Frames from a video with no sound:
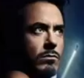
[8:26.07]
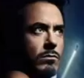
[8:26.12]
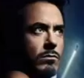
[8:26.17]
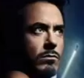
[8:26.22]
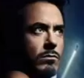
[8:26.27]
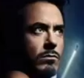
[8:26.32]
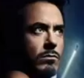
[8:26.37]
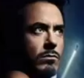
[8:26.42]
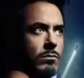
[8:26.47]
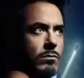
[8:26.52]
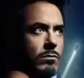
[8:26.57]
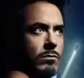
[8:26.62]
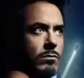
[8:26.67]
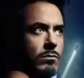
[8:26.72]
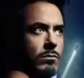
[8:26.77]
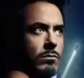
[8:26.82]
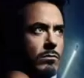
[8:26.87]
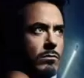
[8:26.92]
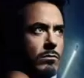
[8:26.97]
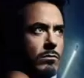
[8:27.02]

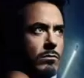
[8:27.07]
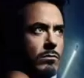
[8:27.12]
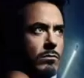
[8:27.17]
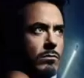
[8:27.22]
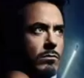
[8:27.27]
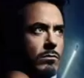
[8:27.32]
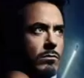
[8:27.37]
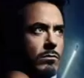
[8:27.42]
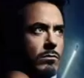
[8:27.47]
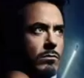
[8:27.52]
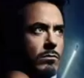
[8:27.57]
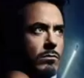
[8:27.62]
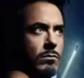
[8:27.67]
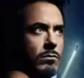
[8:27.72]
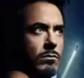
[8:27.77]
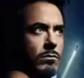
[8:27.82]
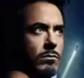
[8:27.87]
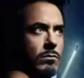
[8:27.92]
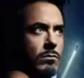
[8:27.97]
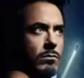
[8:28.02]

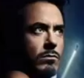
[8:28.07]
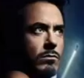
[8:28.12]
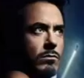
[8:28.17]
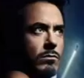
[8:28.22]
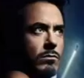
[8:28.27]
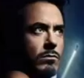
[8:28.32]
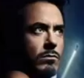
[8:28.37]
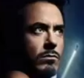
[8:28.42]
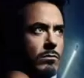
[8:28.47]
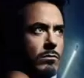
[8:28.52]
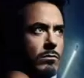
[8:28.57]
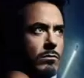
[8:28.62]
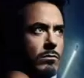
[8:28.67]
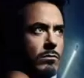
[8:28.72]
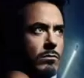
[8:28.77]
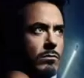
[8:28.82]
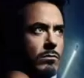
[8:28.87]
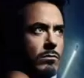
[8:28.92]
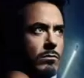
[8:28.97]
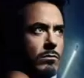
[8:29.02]

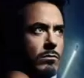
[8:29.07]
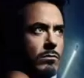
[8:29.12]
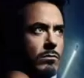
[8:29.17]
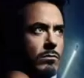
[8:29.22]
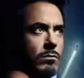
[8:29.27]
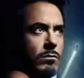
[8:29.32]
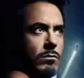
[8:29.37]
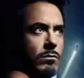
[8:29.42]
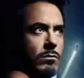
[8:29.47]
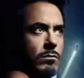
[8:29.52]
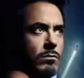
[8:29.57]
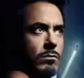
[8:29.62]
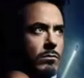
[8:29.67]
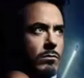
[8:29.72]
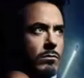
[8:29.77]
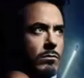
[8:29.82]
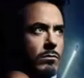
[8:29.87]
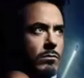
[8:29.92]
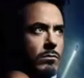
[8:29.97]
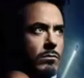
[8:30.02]

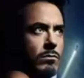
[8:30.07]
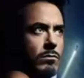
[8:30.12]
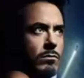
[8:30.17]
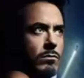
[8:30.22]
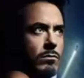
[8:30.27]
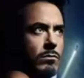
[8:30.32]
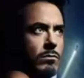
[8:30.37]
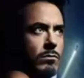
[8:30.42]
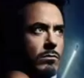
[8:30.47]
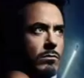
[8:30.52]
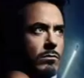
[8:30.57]
No words are spoken by the person on screen.